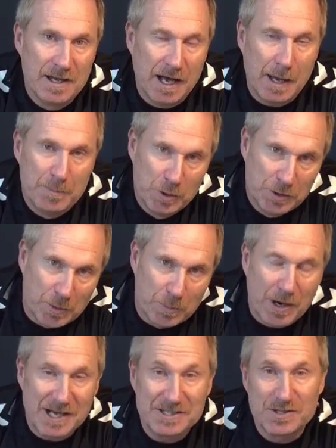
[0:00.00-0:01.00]
I put the
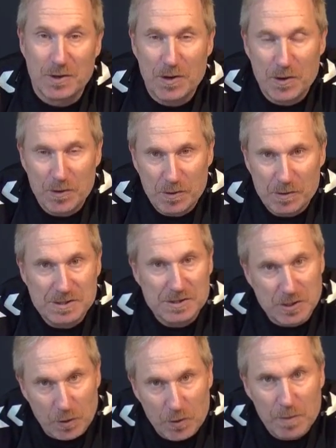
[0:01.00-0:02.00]
price so low
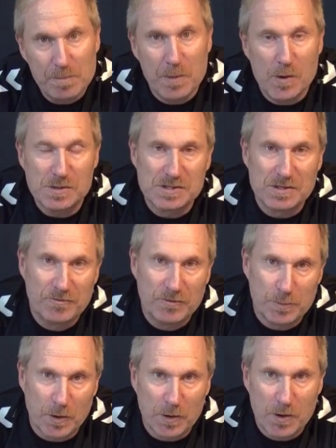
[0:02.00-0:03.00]
so most
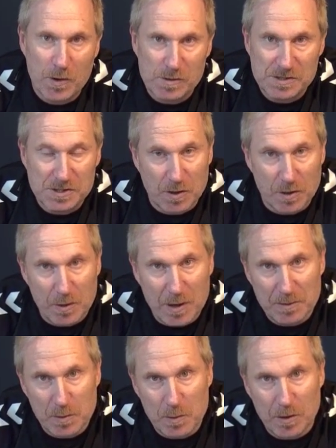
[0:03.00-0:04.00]
football coaches all
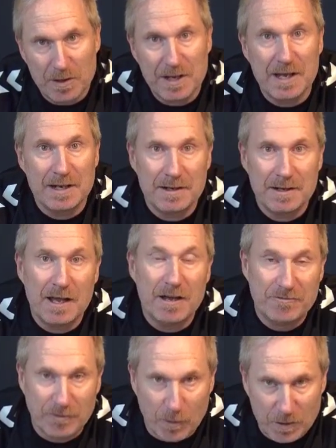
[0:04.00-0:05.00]
around the world can
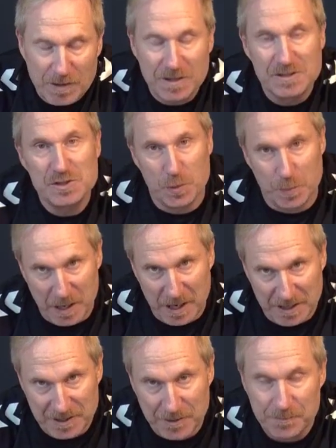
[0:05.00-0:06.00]
afford to buy
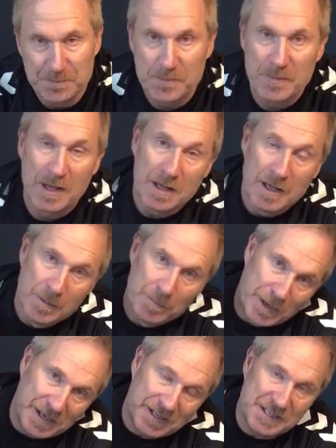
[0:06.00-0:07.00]
it.
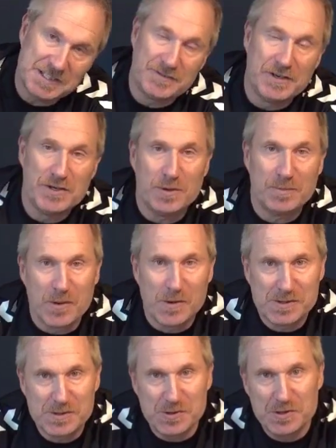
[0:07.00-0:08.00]
But in this video I'm
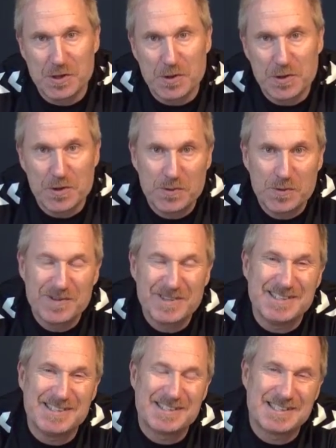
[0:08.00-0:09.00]
going to show you
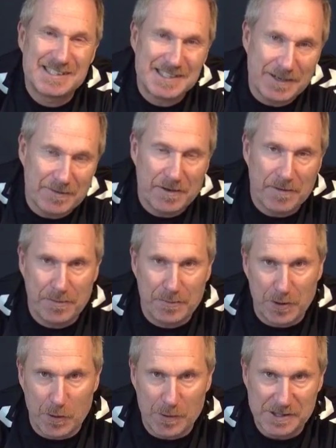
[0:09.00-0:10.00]
the 7
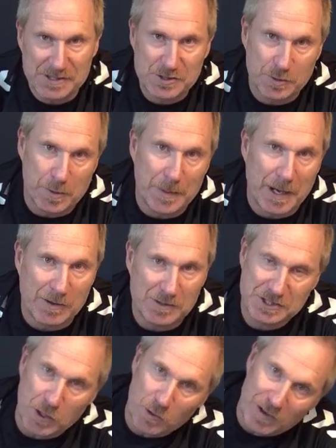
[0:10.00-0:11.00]
throw-in superpowers.
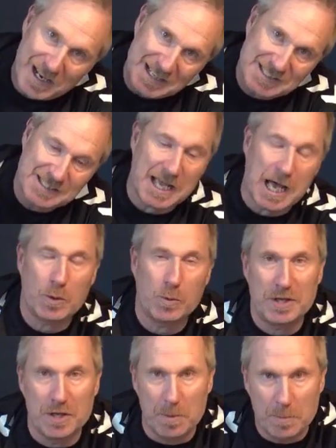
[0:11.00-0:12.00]
So let's start
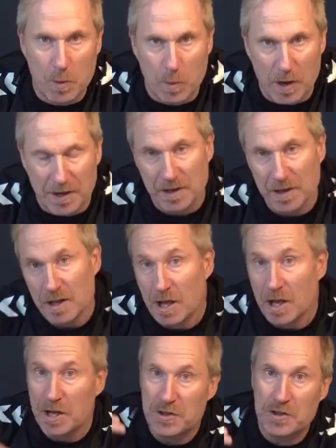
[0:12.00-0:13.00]
with number 1.
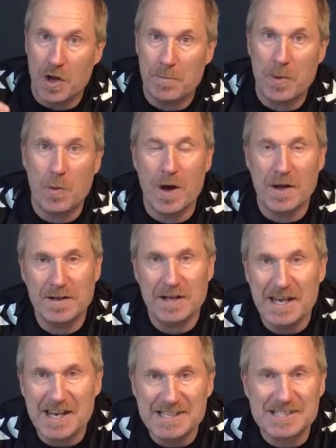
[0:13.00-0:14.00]
Number 1
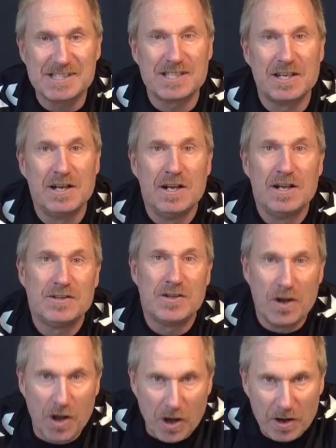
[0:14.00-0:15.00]
is the
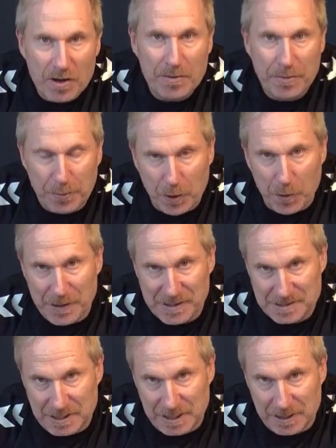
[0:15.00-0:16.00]
long throw-in
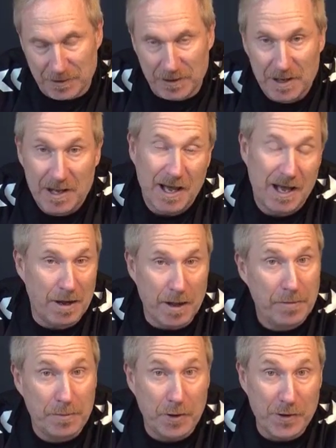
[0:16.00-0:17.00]
taker. A
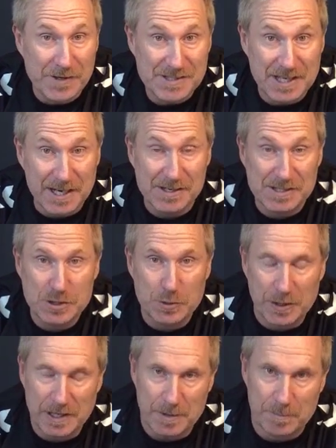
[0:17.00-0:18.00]
long throw-in taker is
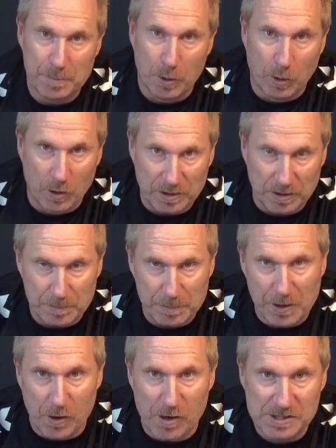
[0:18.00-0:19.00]
really important
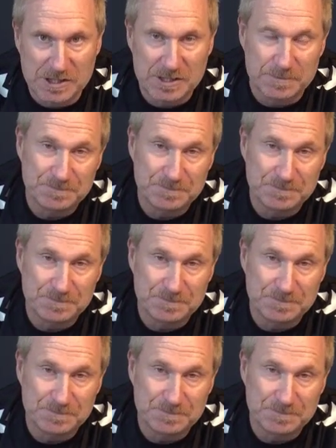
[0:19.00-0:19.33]
because